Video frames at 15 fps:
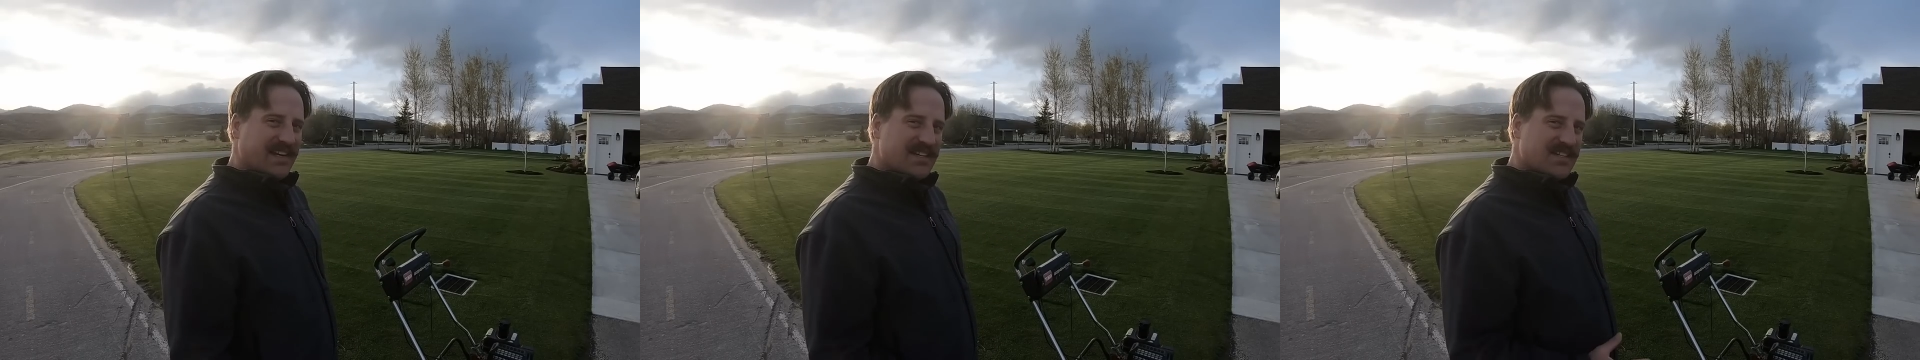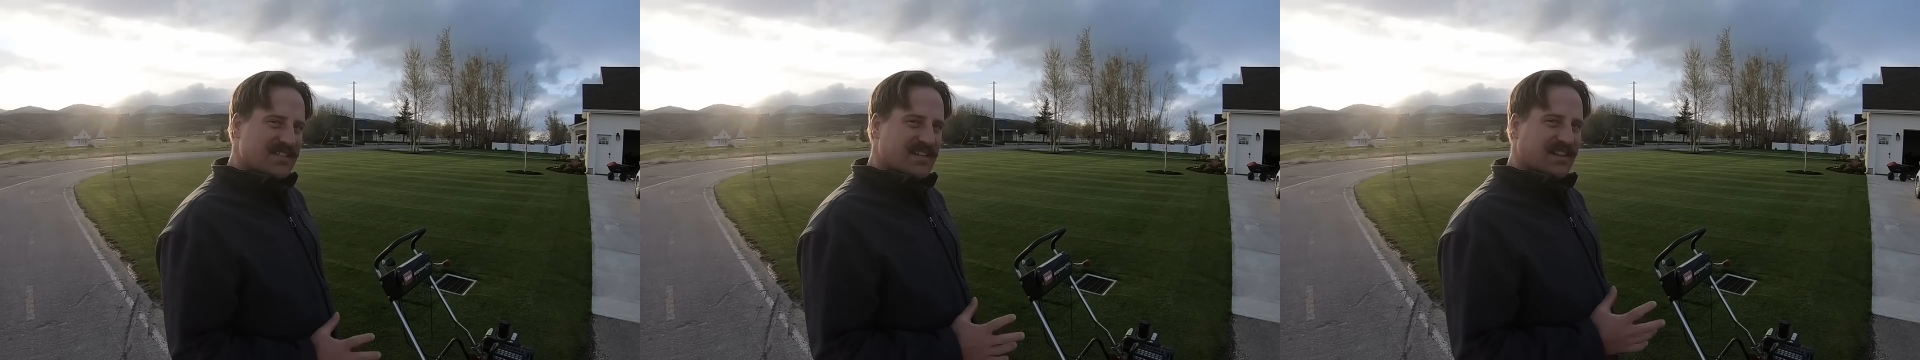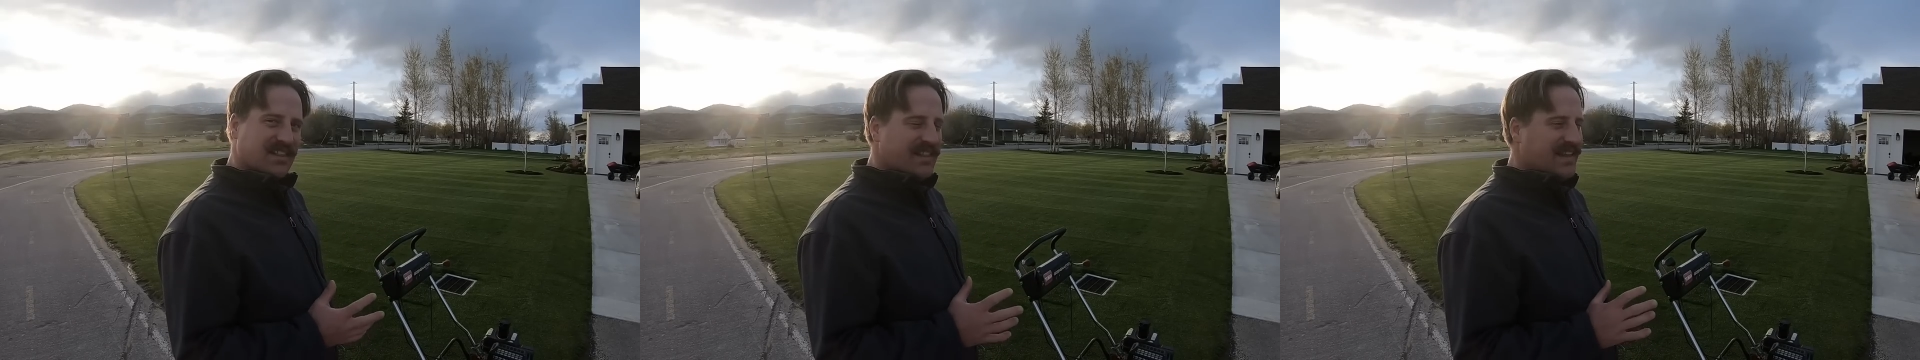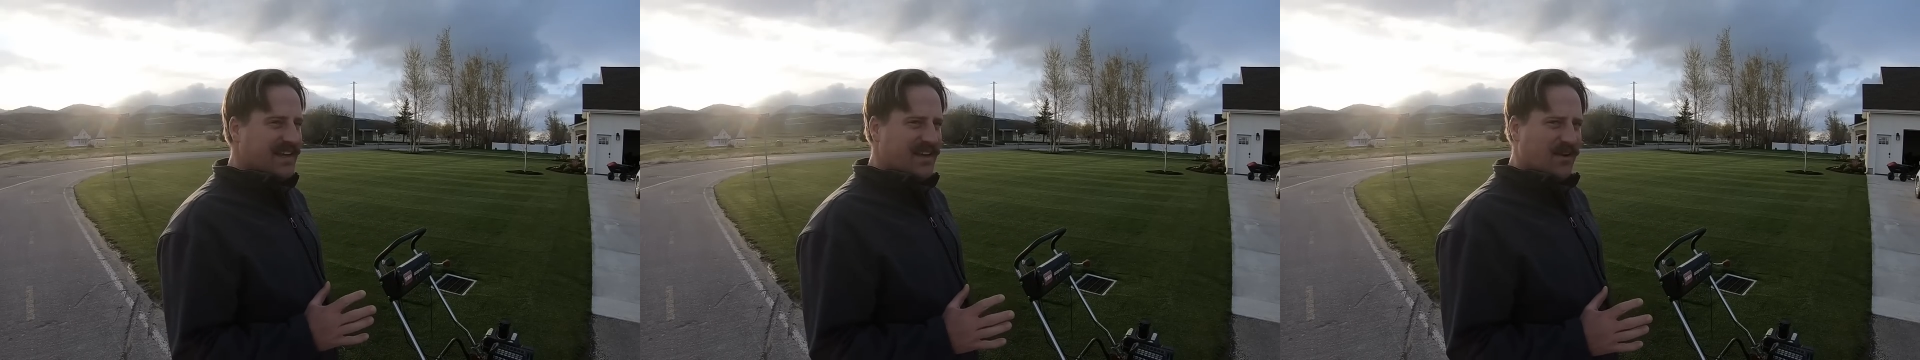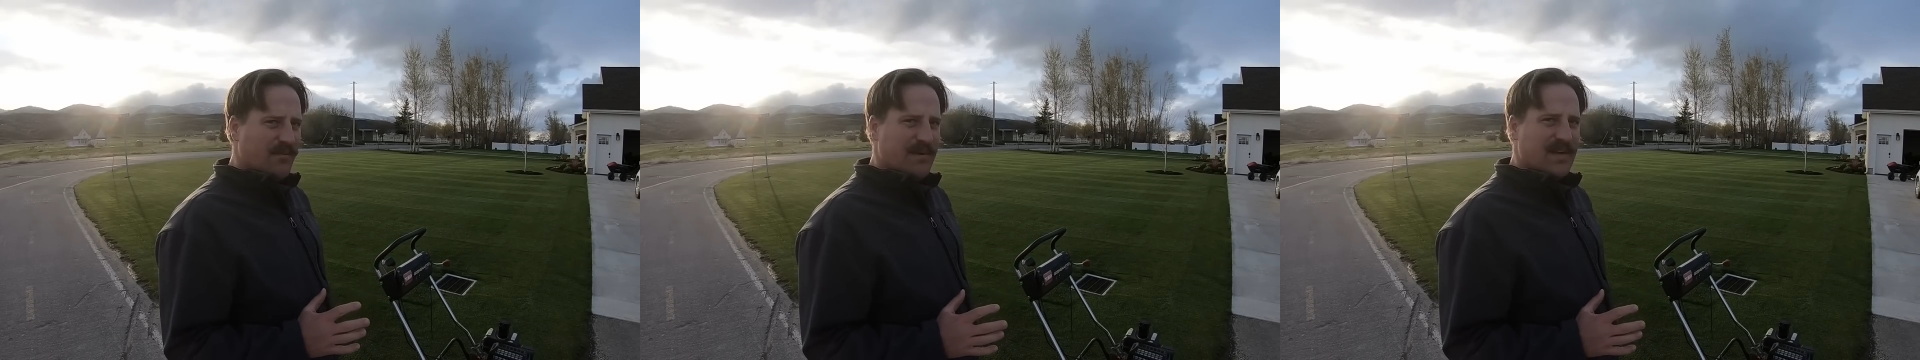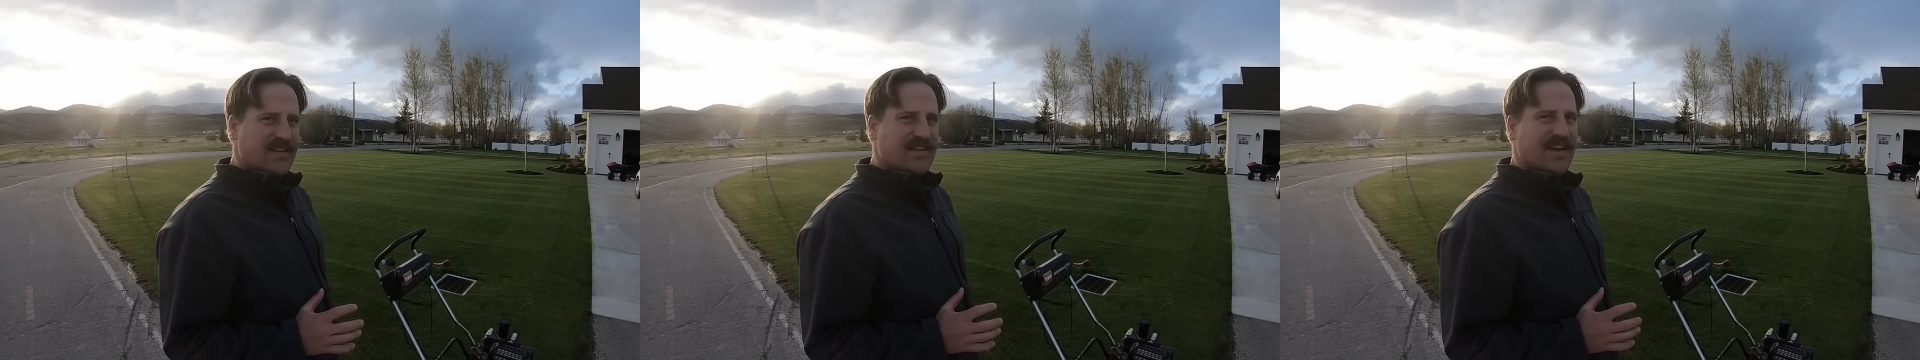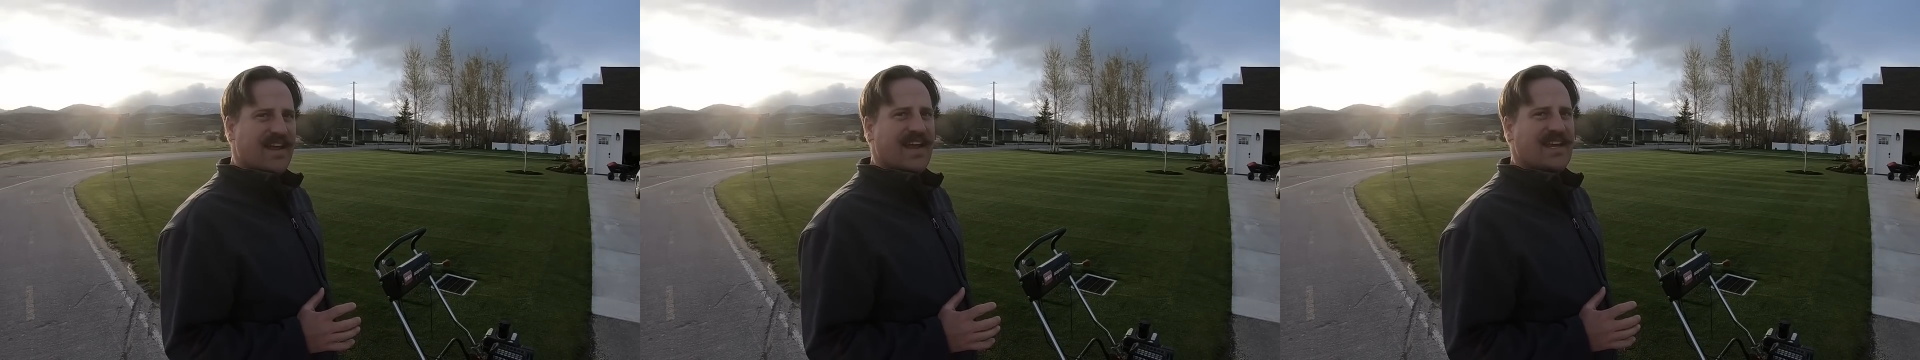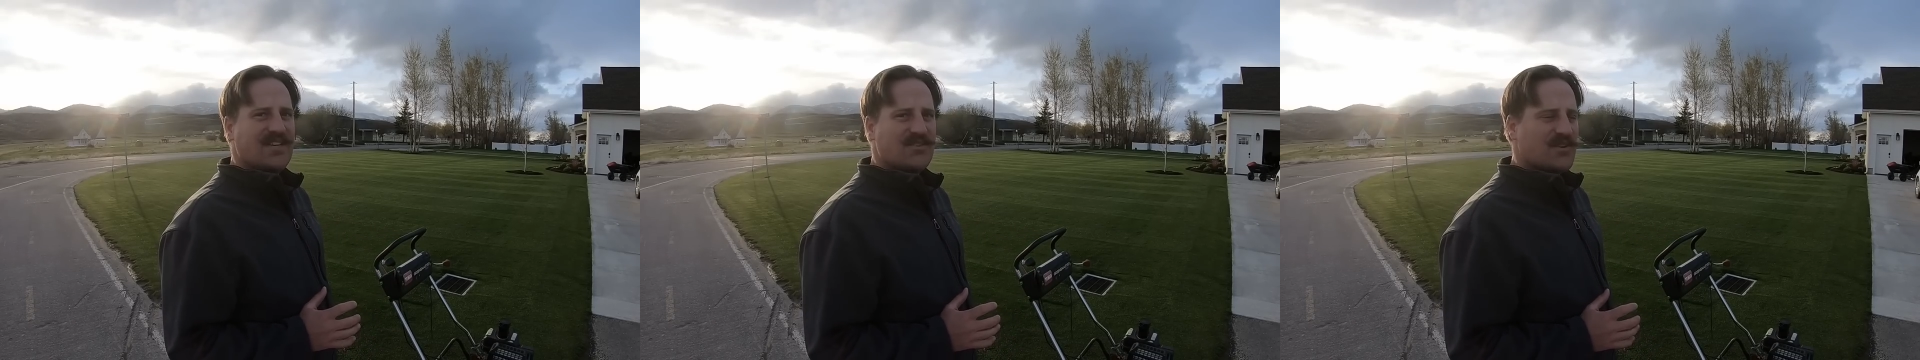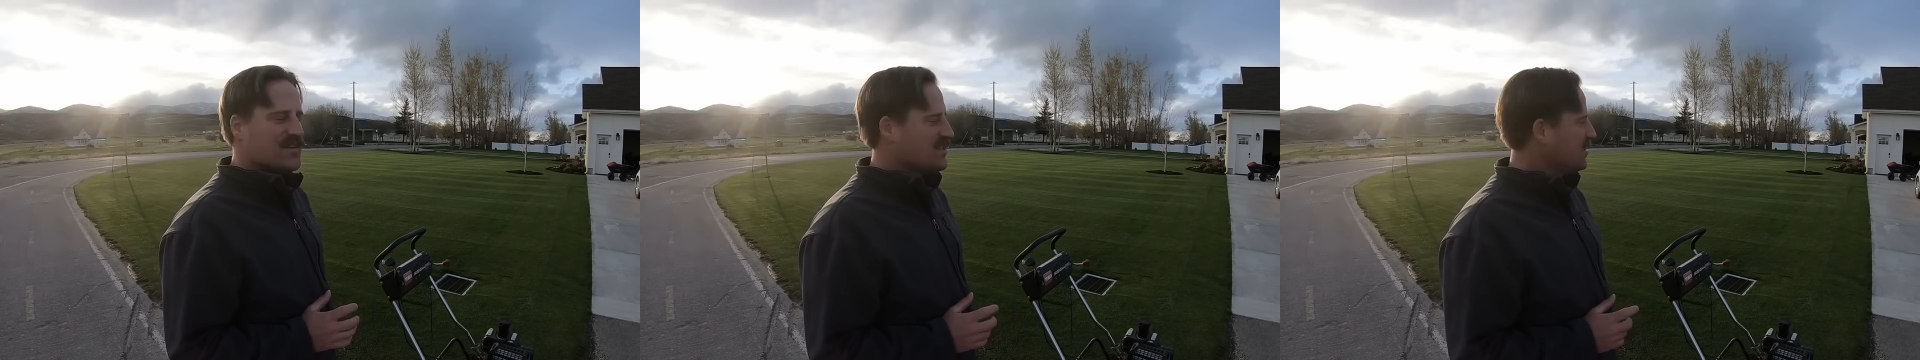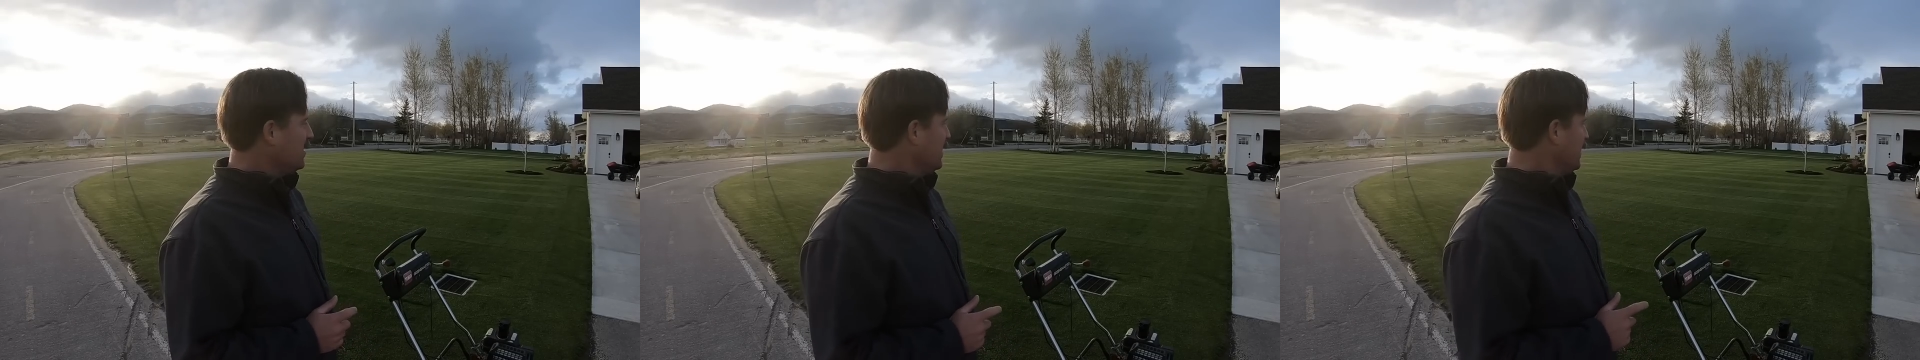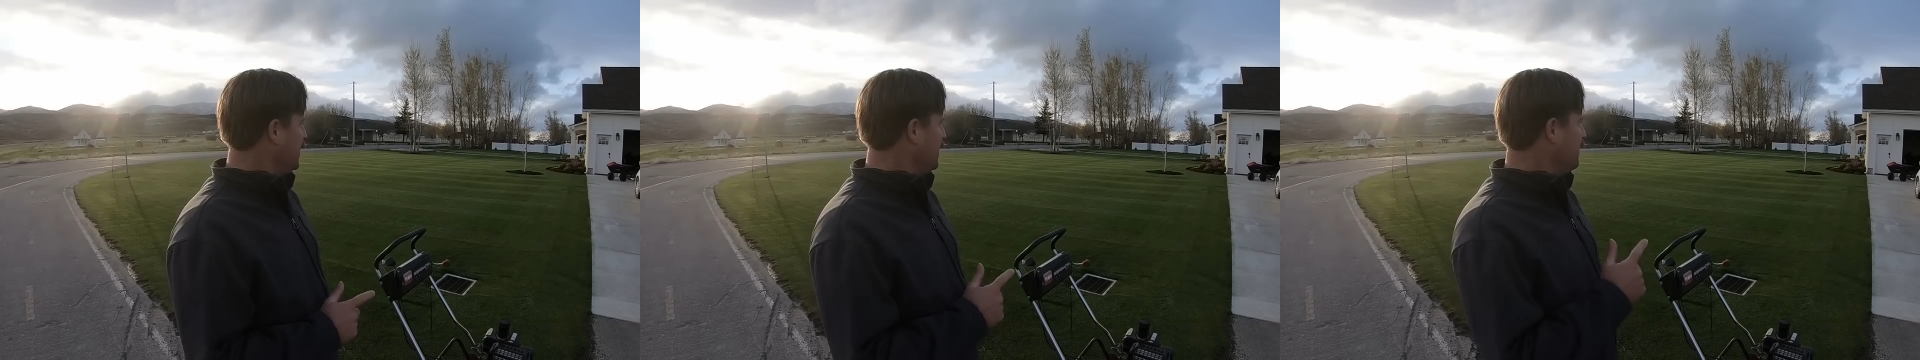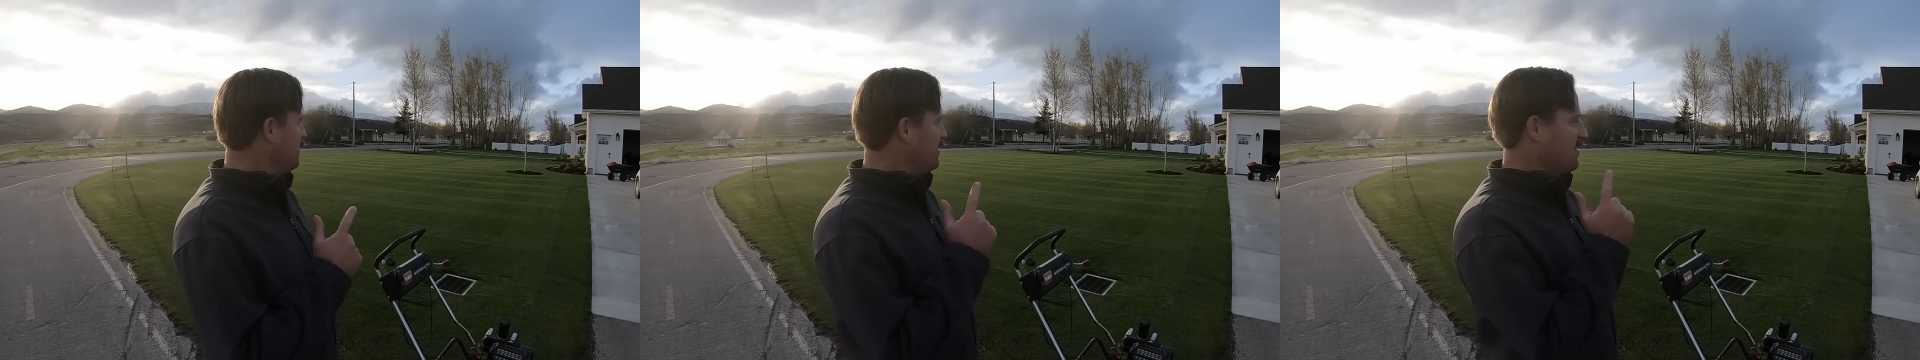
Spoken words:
just a little bit today, drizzling.